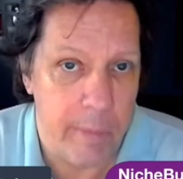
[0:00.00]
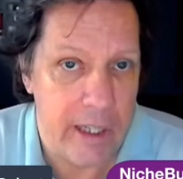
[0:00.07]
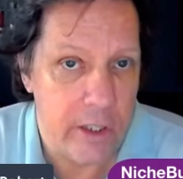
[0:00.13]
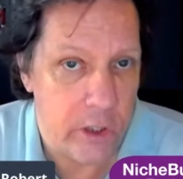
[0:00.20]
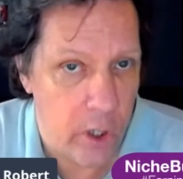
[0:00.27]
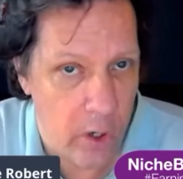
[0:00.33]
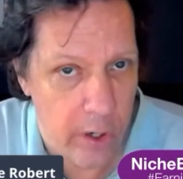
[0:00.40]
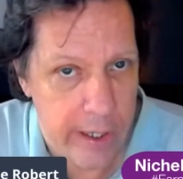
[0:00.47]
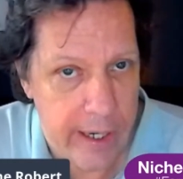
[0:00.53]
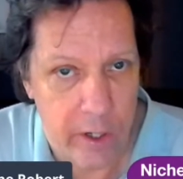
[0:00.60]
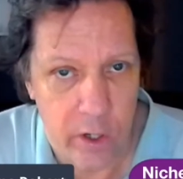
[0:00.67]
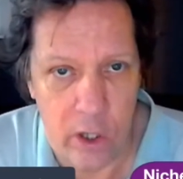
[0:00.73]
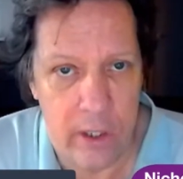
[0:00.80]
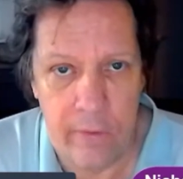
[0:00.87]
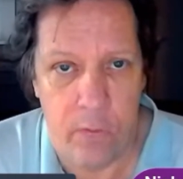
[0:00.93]
attorney. I
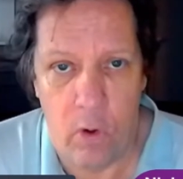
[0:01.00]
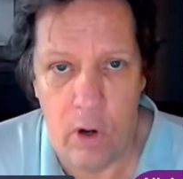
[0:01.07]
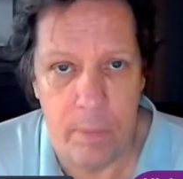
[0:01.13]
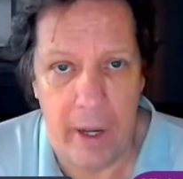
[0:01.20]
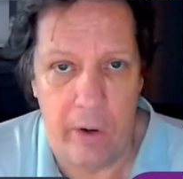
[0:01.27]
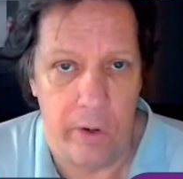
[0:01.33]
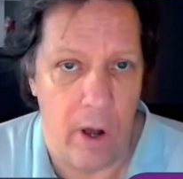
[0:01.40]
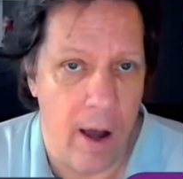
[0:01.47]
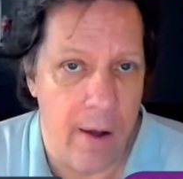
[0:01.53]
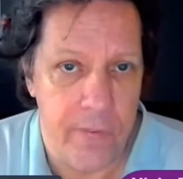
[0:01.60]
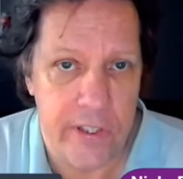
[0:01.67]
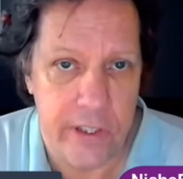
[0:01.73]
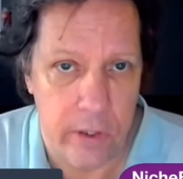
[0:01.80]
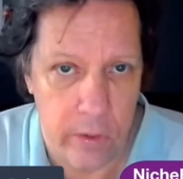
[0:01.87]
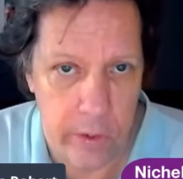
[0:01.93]
couldn't afford my own
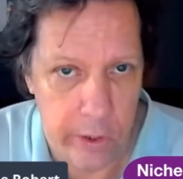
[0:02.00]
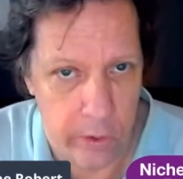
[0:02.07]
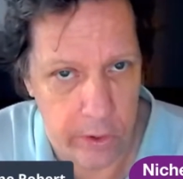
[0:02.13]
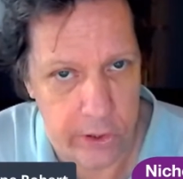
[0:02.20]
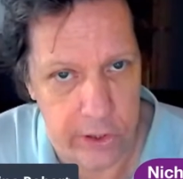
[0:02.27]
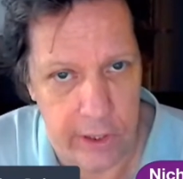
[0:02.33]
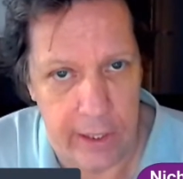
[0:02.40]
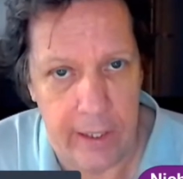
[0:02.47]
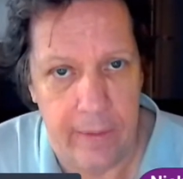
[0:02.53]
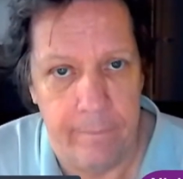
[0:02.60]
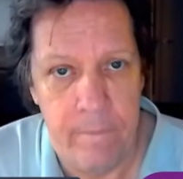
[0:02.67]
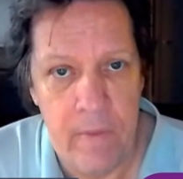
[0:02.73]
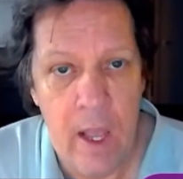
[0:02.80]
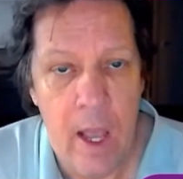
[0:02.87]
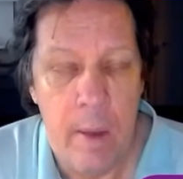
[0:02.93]
office here in New York City.
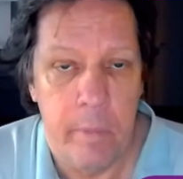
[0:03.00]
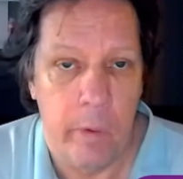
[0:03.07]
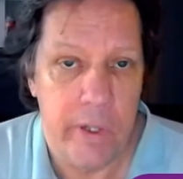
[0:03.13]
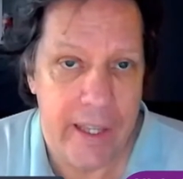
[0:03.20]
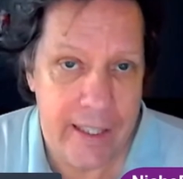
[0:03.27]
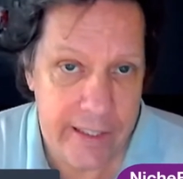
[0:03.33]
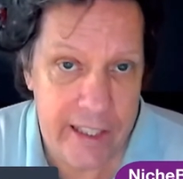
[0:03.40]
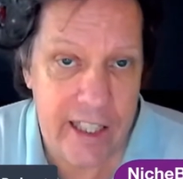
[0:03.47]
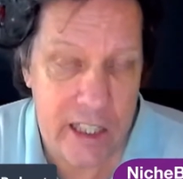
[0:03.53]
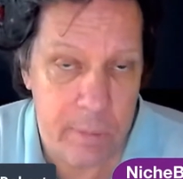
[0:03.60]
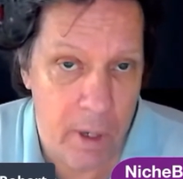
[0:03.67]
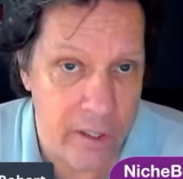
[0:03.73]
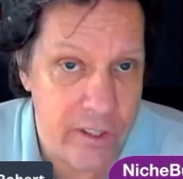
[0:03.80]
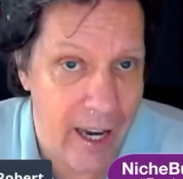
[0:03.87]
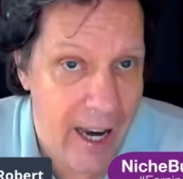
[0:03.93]
But within six
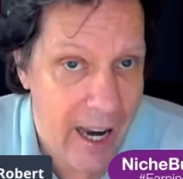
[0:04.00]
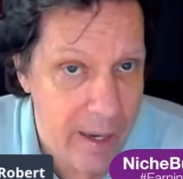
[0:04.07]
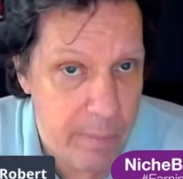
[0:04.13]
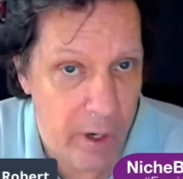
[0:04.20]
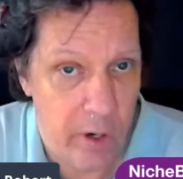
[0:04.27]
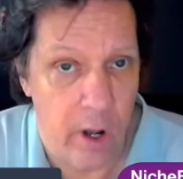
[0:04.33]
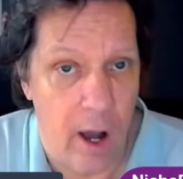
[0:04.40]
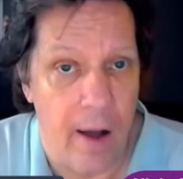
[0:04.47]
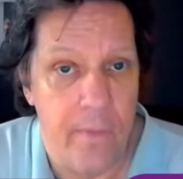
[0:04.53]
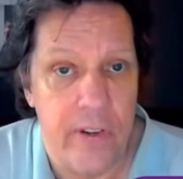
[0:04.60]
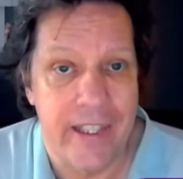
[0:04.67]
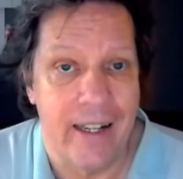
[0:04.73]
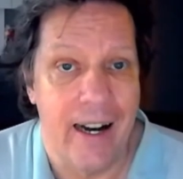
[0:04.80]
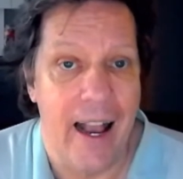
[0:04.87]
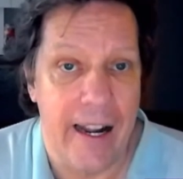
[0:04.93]
months, I had my own office
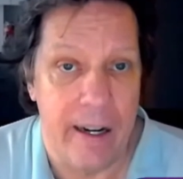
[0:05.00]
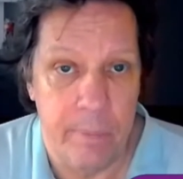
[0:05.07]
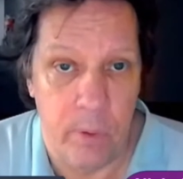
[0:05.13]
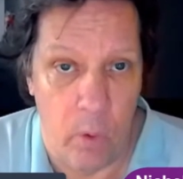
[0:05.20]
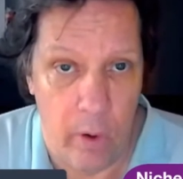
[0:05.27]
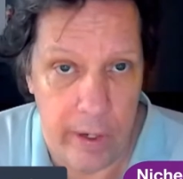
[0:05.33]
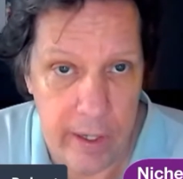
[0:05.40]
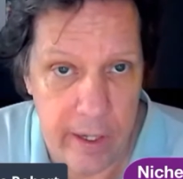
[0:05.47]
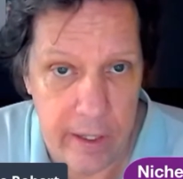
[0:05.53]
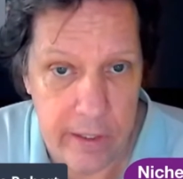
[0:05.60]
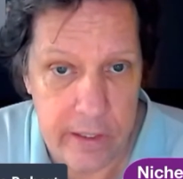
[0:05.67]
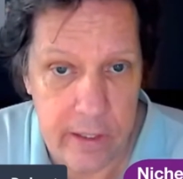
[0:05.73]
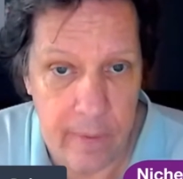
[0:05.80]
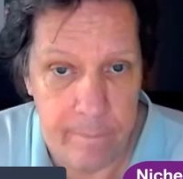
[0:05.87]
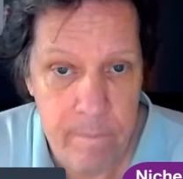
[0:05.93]
and I had
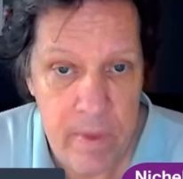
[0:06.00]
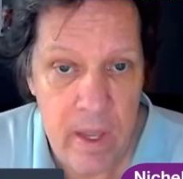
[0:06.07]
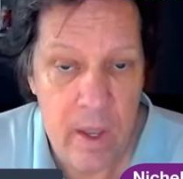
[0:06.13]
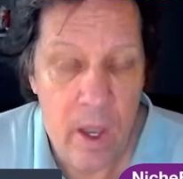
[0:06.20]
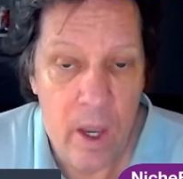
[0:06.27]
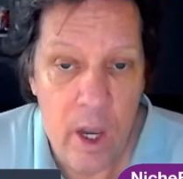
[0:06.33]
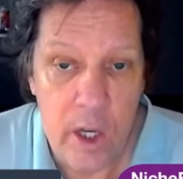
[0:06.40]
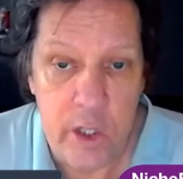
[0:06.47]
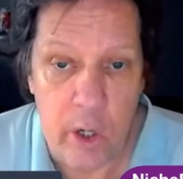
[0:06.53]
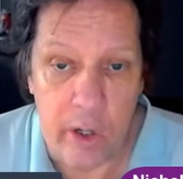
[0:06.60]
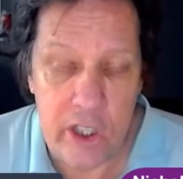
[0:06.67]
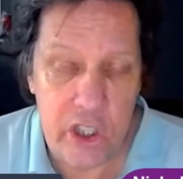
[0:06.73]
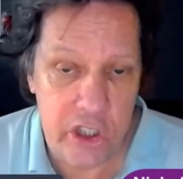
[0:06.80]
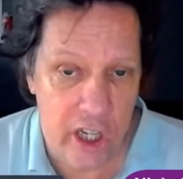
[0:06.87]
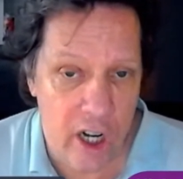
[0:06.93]
employees. So to
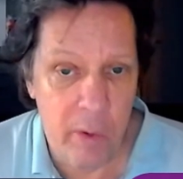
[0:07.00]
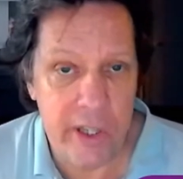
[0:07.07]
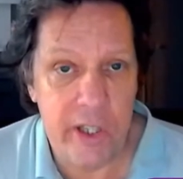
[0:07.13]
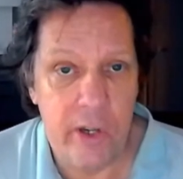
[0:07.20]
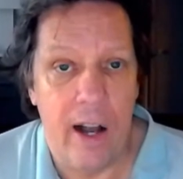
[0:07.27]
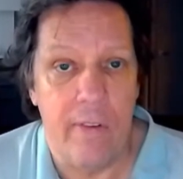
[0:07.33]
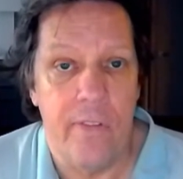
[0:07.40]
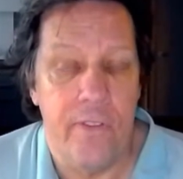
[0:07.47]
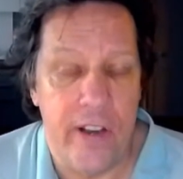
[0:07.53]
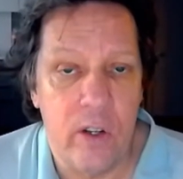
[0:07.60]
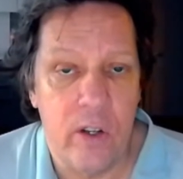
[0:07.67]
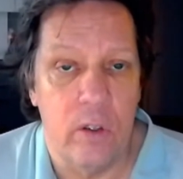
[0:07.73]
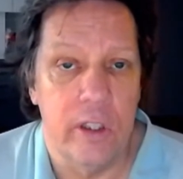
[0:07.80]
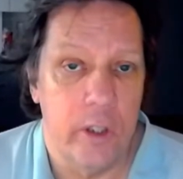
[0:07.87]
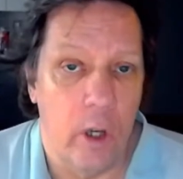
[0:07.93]
share with you how
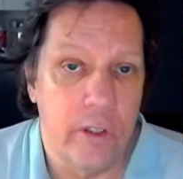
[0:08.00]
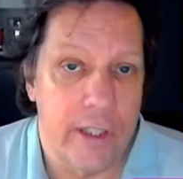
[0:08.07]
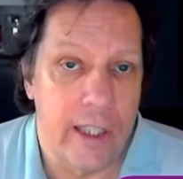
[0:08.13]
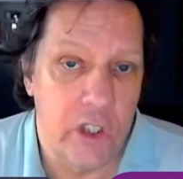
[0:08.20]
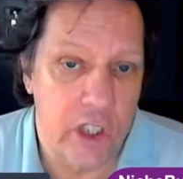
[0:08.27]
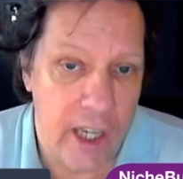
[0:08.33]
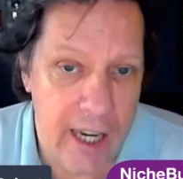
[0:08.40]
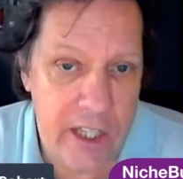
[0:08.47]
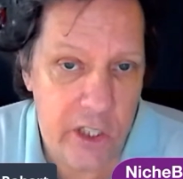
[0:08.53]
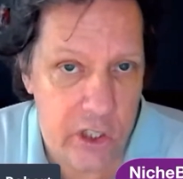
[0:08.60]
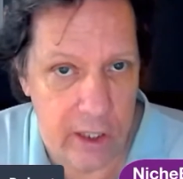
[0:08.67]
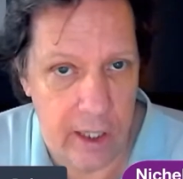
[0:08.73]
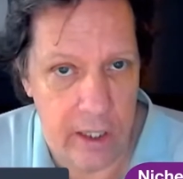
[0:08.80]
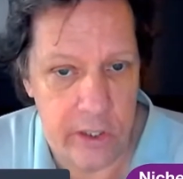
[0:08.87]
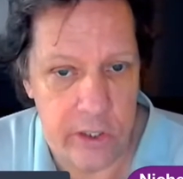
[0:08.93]
fickle adult education
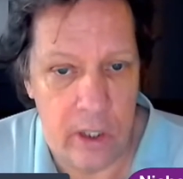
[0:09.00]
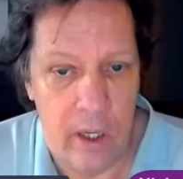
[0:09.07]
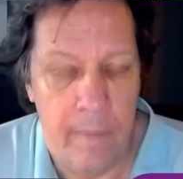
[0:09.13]
is,